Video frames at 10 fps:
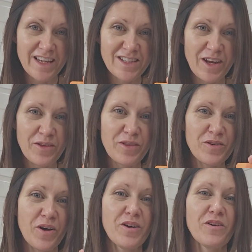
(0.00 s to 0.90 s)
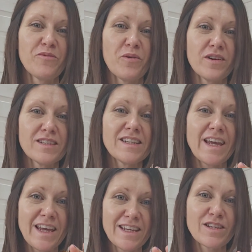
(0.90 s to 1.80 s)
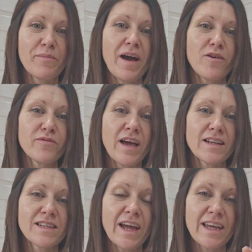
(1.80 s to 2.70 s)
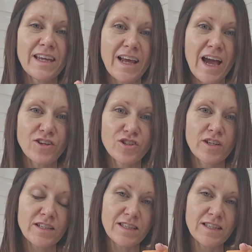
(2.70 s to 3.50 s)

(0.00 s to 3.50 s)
So the Knight of Wands is about that taking action.